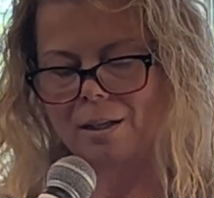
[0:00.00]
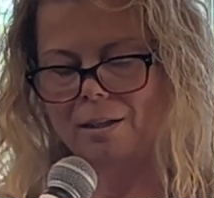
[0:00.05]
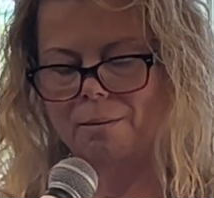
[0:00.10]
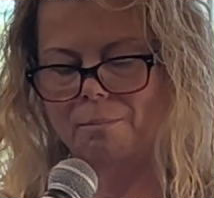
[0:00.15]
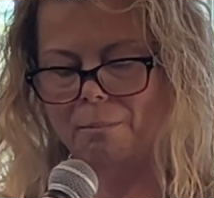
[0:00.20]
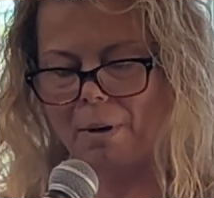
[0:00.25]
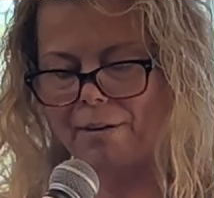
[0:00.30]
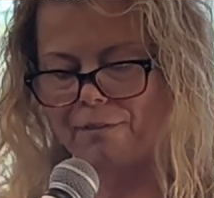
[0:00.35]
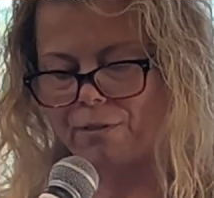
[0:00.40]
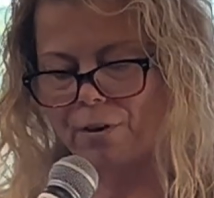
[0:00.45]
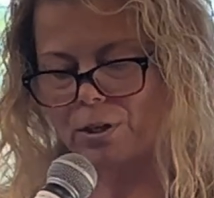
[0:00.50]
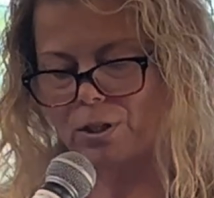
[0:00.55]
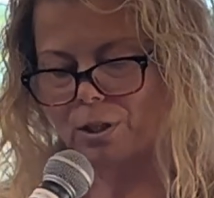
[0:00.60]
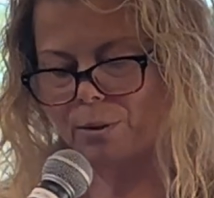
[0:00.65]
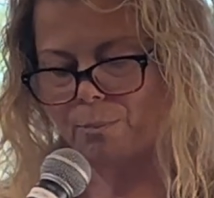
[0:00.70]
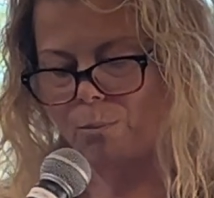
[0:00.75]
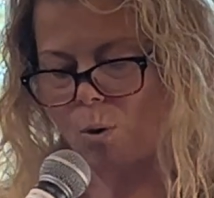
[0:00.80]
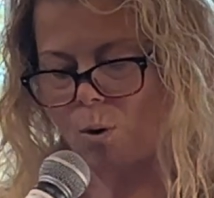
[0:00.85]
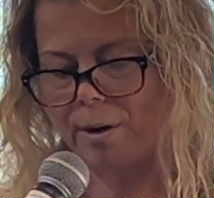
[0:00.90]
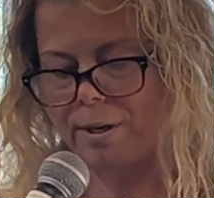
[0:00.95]
My
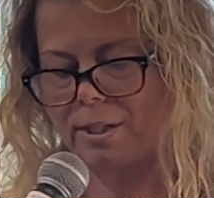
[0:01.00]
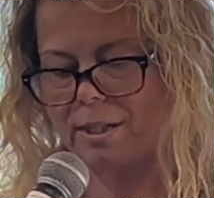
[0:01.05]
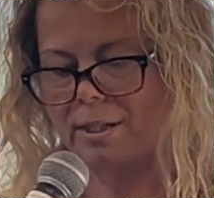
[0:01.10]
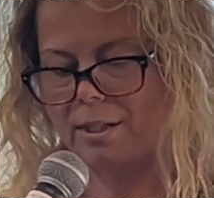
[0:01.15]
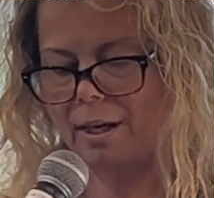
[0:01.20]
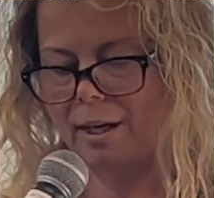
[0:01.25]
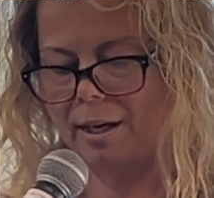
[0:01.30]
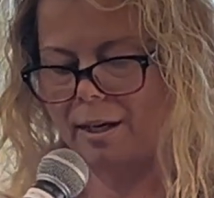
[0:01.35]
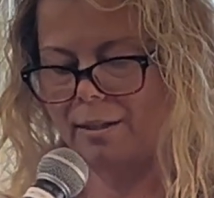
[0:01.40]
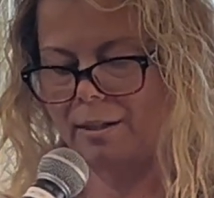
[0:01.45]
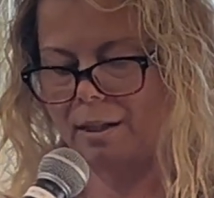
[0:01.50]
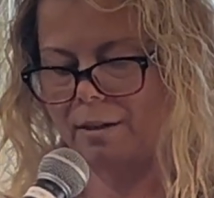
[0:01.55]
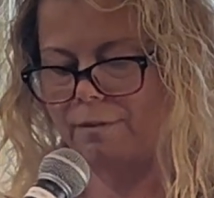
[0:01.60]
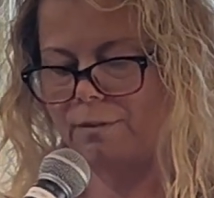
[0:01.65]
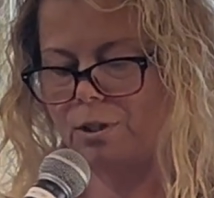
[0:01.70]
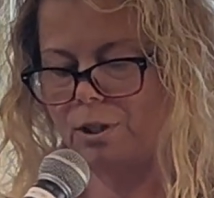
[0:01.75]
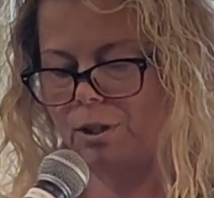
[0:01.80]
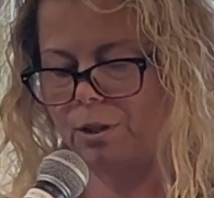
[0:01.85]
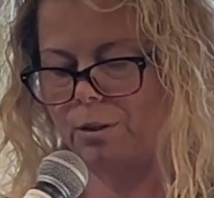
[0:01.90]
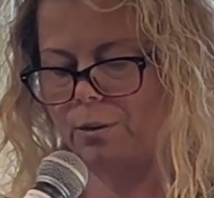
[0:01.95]
firstborn son of
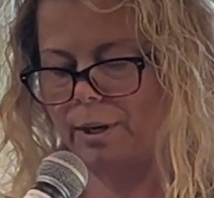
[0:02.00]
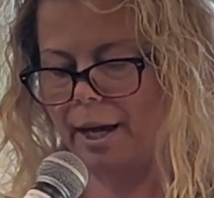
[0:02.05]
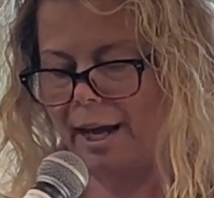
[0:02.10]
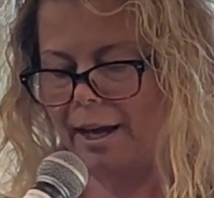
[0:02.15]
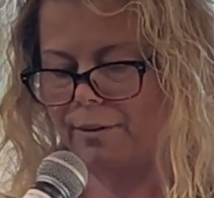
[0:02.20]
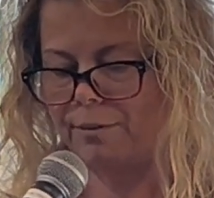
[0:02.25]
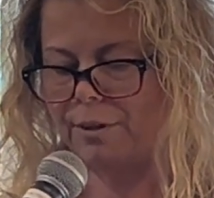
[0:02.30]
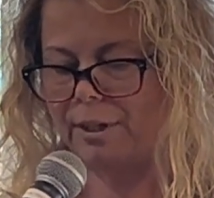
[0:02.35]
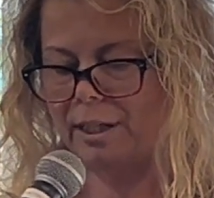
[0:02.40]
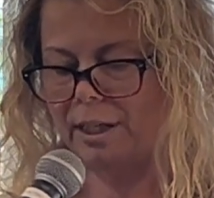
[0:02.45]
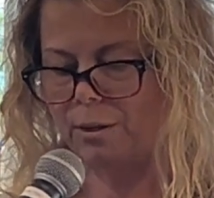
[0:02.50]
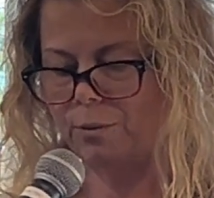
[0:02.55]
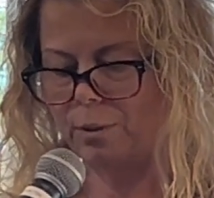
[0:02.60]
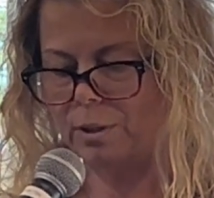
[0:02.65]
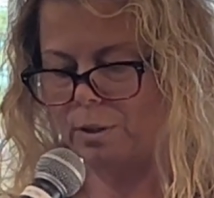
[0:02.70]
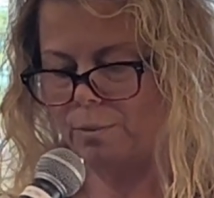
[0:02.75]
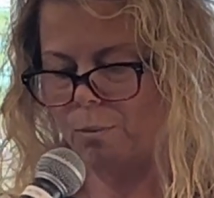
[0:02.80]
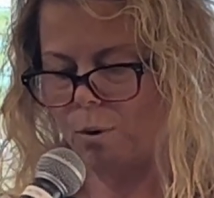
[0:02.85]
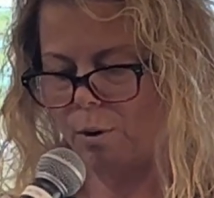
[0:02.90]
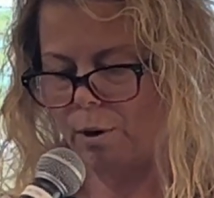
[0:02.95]
2, Anthony,
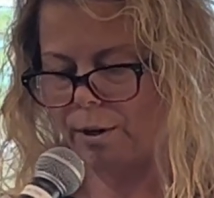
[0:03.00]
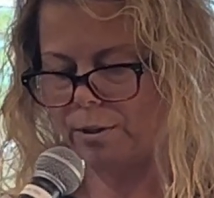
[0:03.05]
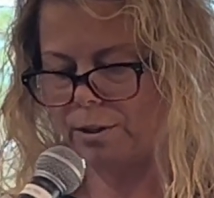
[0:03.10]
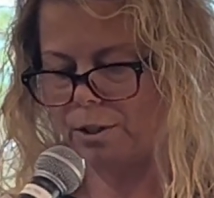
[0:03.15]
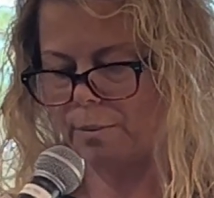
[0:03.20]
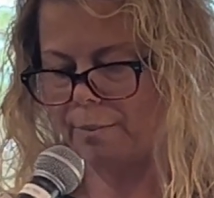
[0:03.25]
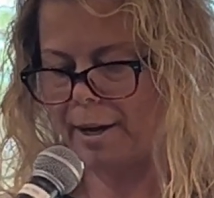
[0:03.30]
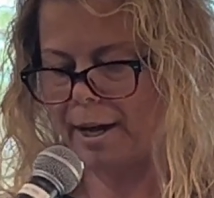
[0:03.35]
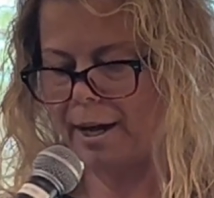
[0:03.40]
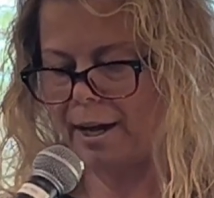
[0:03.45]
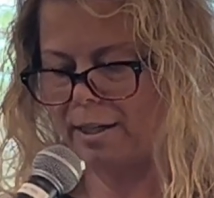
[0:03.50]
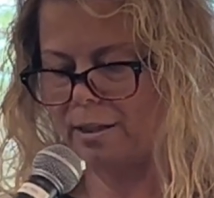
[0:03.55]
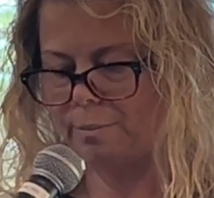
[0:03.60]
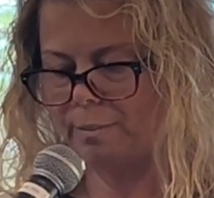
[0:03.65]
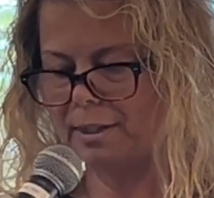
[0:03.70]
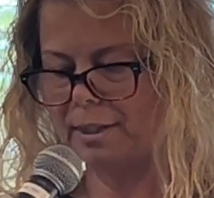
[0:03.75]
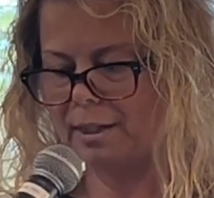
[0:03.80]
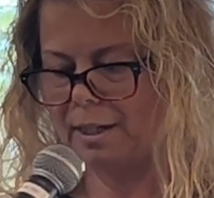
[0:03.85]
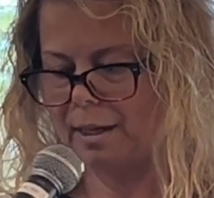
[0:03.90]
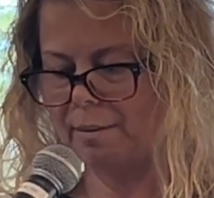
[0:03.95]
was born to my
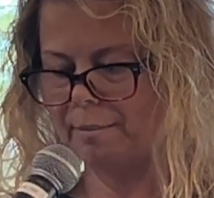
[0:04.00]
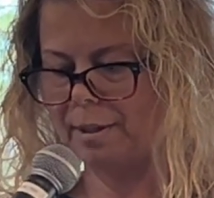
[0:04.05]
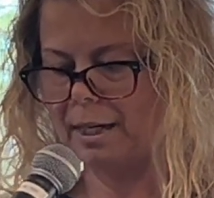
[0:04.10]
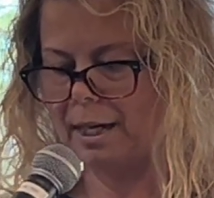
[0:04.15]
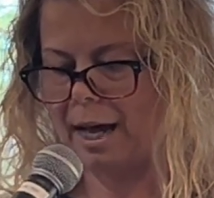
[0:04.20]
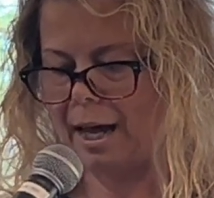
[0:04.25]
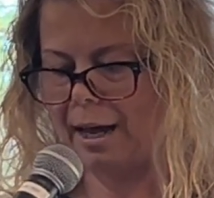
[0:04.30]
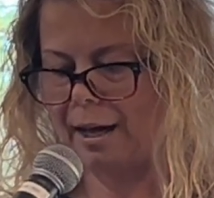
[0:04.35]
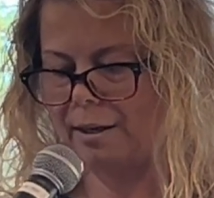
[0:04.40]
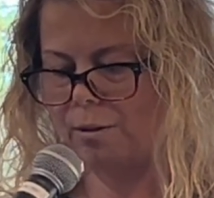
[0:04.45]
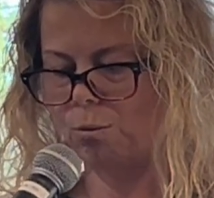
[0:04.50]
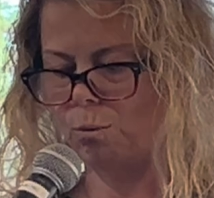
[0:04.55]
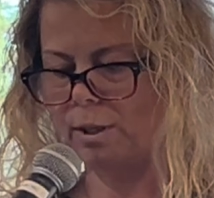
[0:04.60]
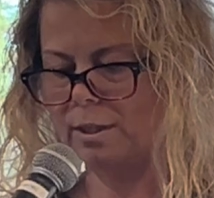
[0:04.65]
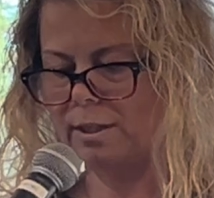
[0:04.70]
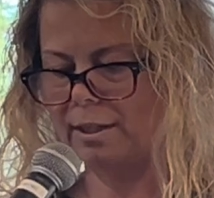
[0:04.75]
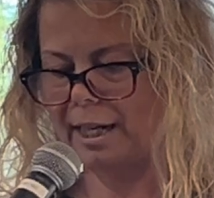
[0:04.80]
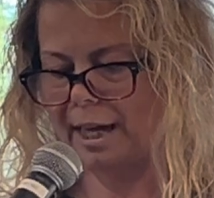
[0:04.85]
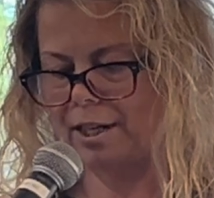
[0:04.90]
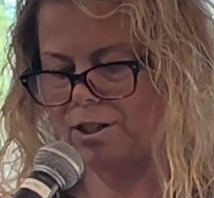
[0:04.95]
husband Tim and I while
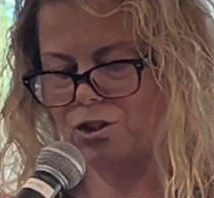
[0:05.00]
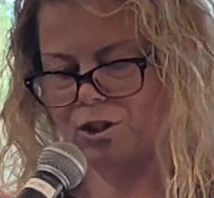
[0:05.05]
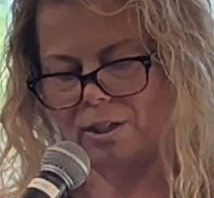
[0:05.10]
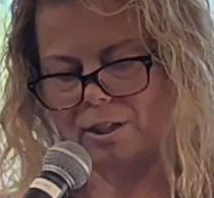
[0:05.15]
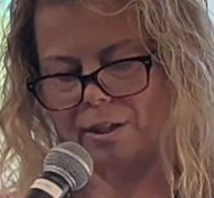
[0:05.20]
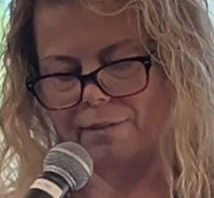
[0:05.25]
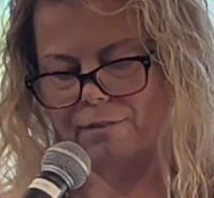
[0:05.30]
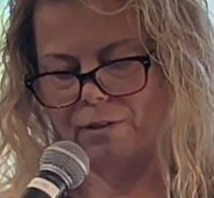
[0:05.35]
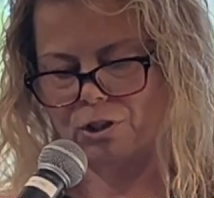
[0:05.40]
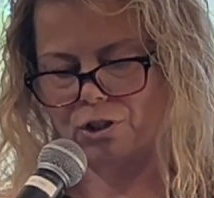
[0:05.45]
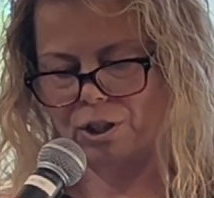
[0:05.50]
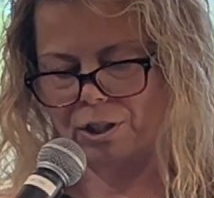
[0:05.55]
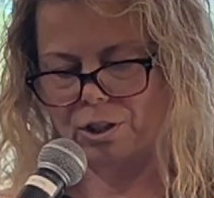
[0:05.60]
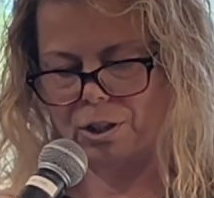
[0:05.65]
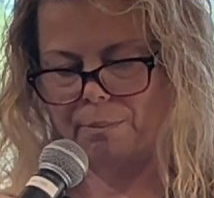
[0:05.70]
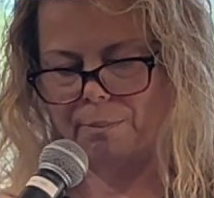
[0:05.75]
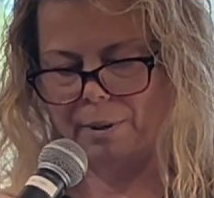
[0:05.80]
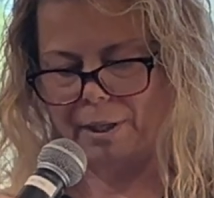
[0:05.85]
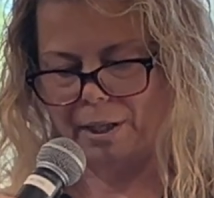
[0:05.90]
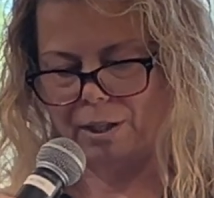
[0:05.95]
stationed in
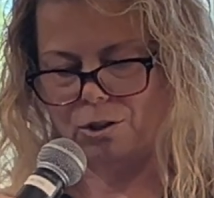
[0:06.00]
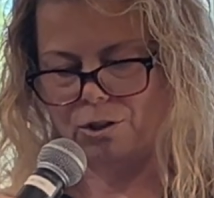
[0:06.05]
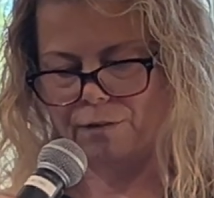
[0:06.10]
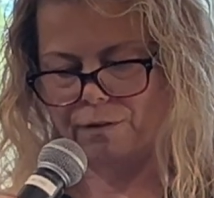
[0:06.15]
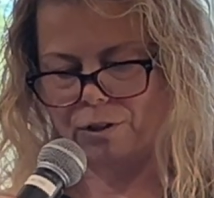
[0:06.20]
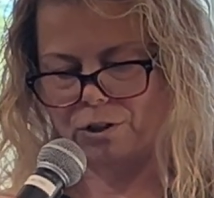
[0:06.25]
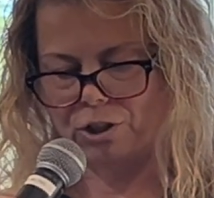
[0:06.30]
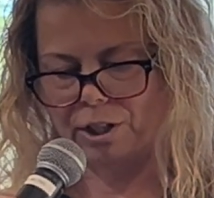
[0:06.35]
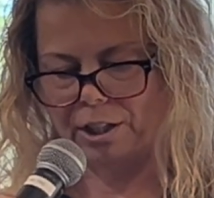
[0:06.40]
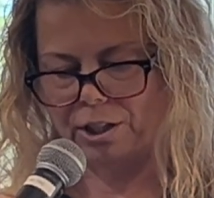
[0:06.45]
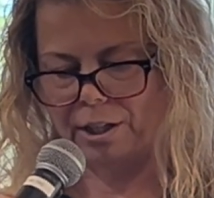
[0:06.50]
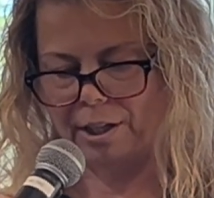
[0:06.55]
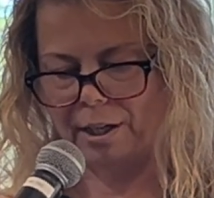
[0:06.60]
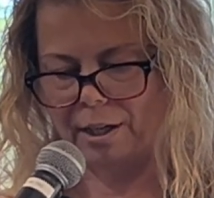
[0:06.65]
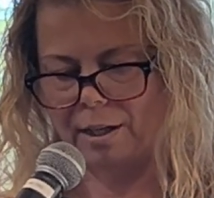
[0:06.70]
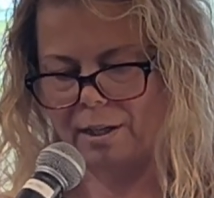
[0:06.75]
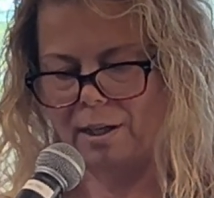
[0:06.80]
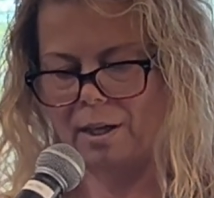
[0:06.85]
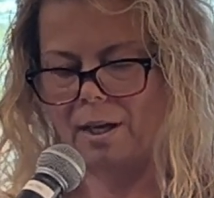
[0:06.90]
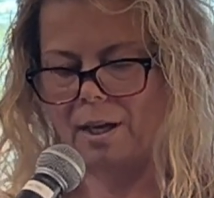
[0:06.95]
Virginia Beach,
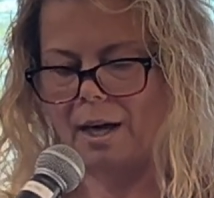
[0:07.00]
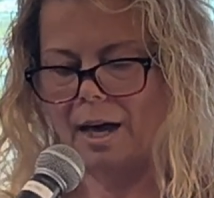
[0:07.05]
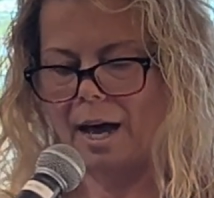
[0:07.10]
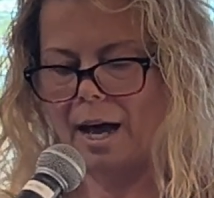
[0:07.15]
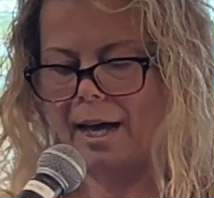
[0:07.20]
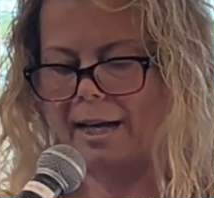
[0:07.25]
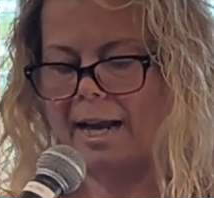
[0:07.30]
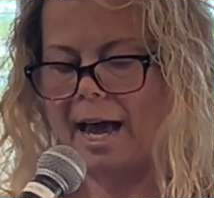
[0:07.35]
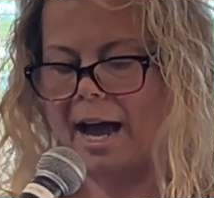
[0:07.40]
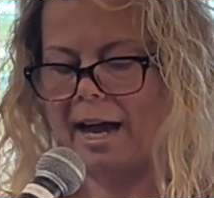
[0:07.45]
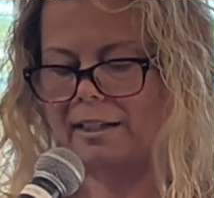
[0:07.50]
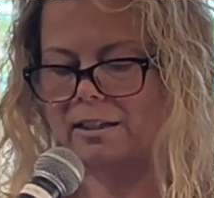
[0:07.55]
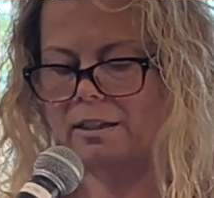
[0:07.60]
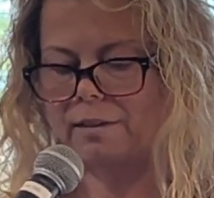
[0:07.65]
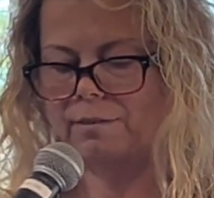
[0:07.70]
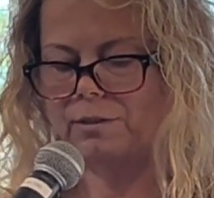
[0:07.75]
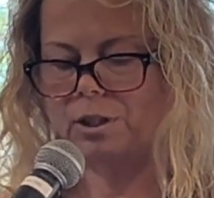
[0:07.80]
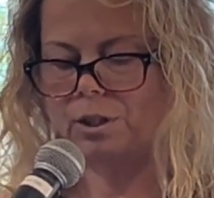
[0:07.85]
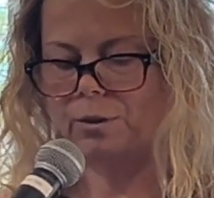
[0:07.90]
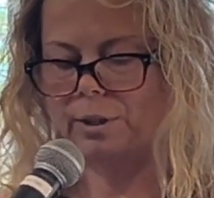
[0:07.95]
Virginia, on
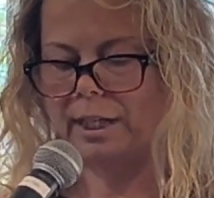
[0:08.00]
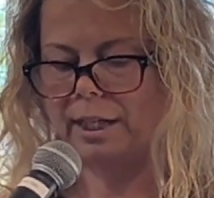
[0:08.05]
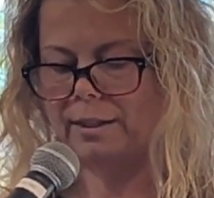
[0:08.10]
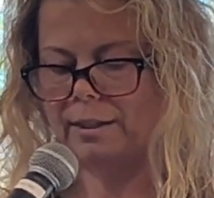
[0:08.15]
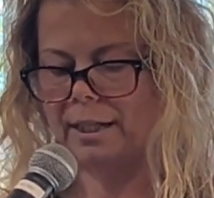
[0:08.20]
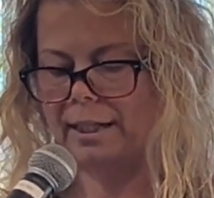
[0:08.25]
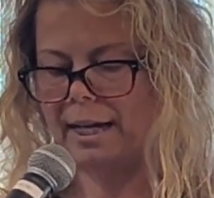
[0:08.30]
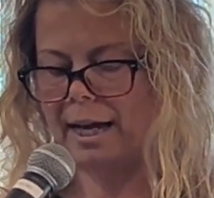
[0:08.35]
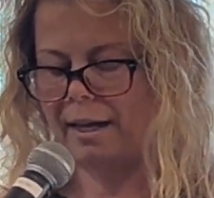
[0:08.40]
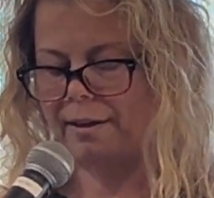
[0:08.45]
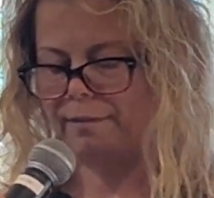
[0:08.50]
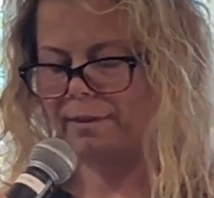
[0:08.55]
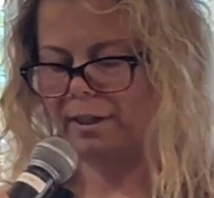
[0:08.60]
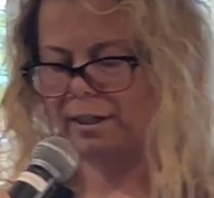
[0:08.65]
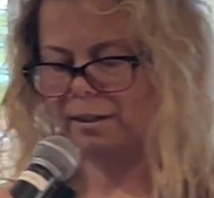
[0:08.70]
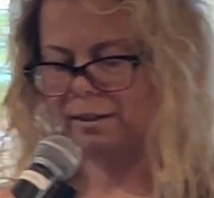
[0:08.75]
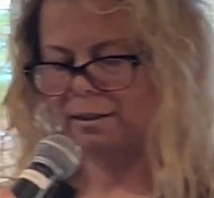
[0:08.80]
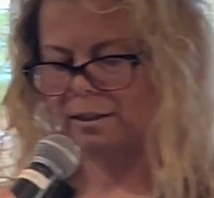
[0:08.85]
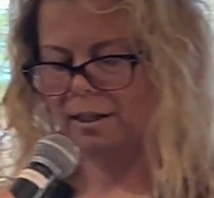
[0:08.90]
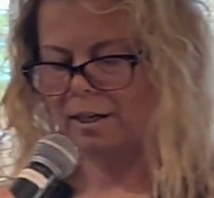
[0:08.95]
active duty in the Navy.